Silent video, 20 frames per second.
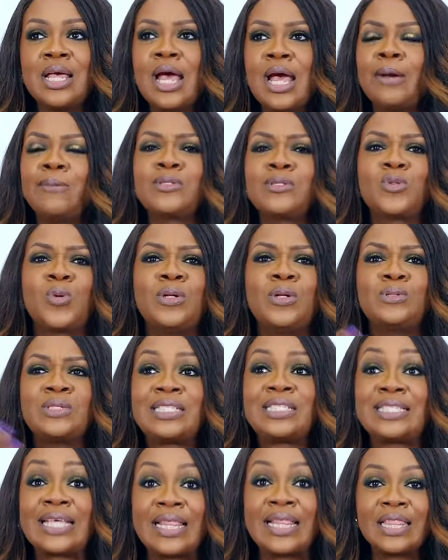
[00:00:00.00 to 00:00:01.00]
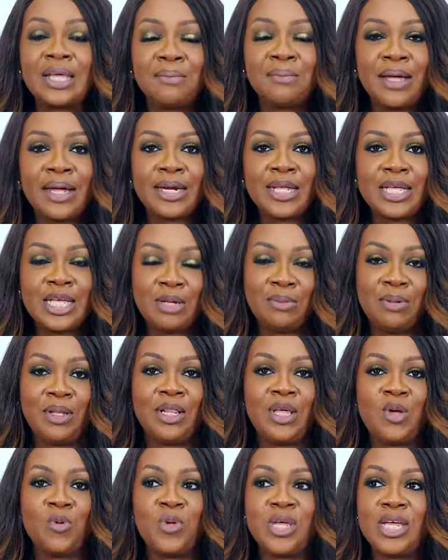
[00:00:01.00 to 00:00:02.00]
And I was going to send them an
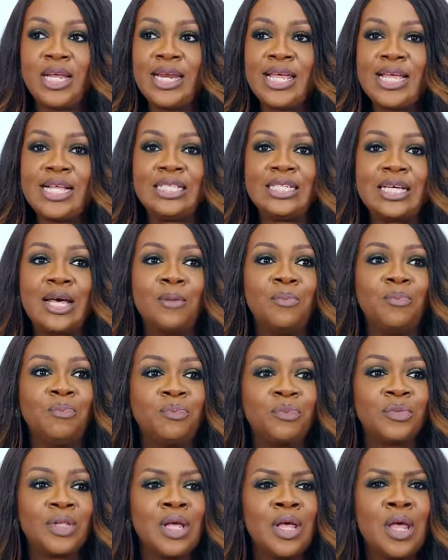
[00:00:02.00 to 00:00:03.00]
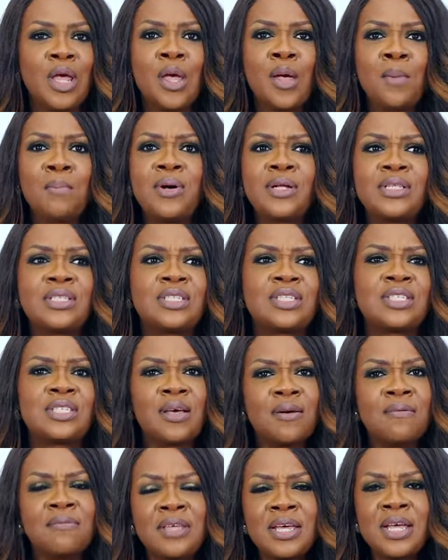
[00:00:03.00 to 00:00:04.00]
email a week later. But
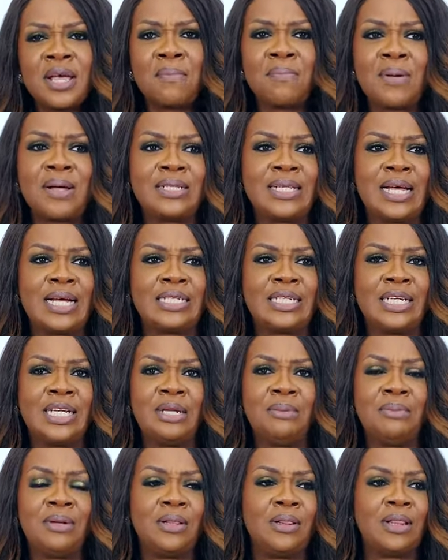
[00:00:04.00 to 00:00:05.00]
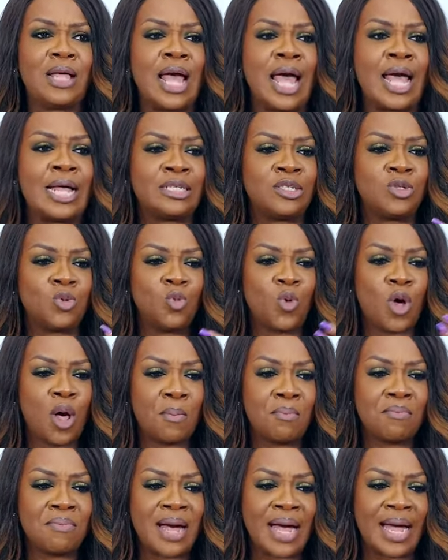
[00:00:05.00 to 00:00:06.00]
something about that email and
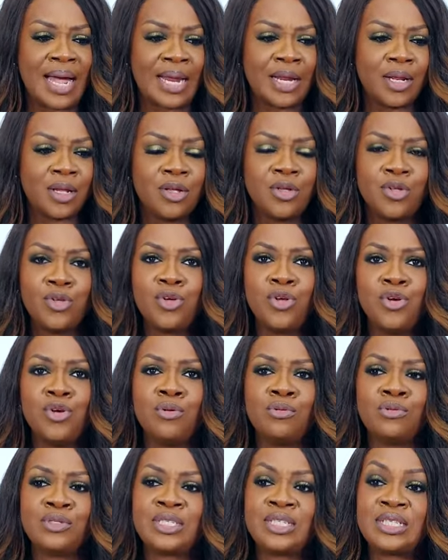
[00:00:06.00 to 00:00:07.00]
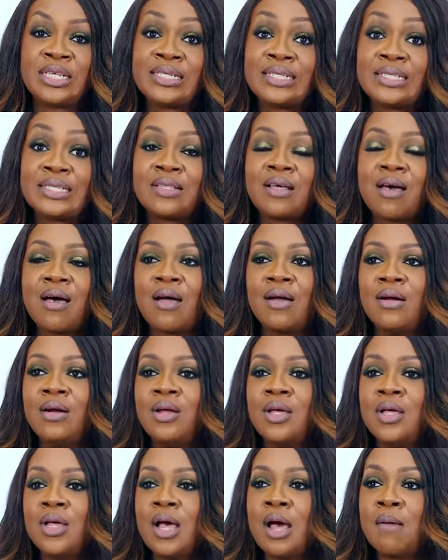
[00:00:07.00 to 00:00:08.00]
what my, you know, sister
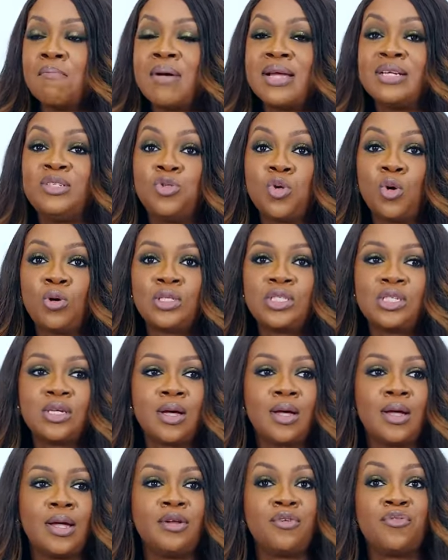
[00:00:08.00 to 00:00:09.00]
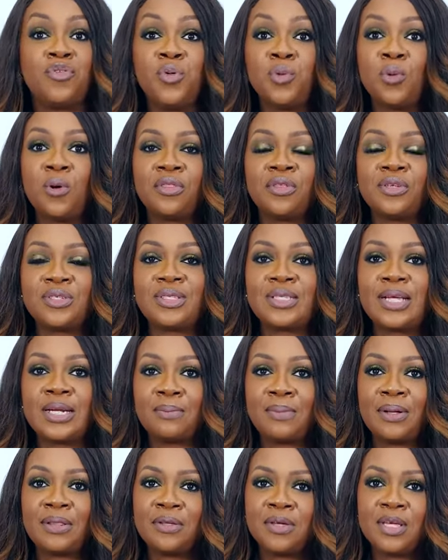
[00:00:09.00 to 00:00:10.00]
and my daughter and a few others said
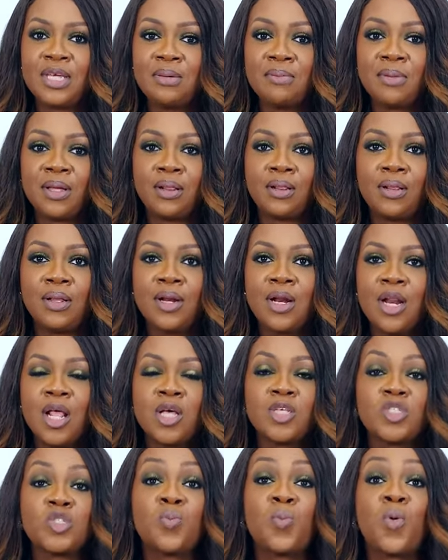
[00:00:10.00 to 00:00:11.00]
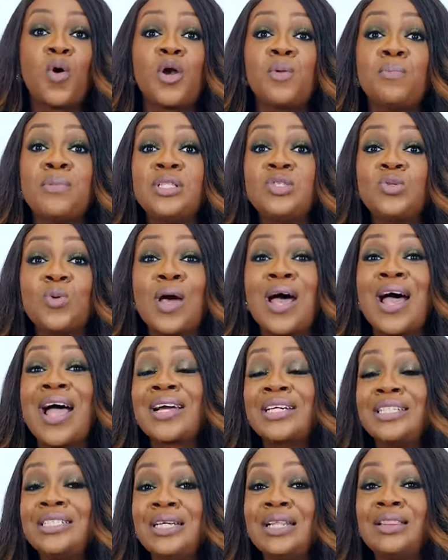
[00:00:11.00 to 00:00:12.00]
about the email spurred me to
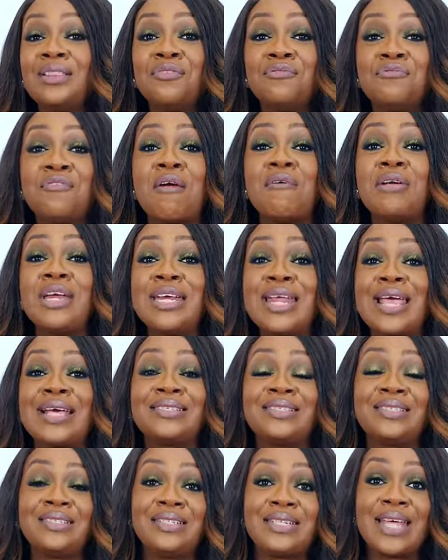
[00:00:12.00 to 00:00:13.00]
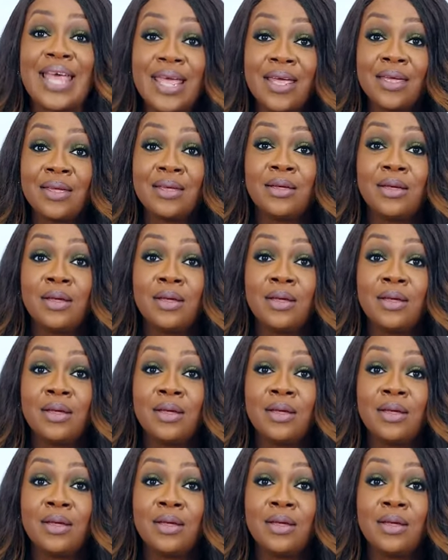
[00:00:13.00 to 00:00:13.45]
action the very next day.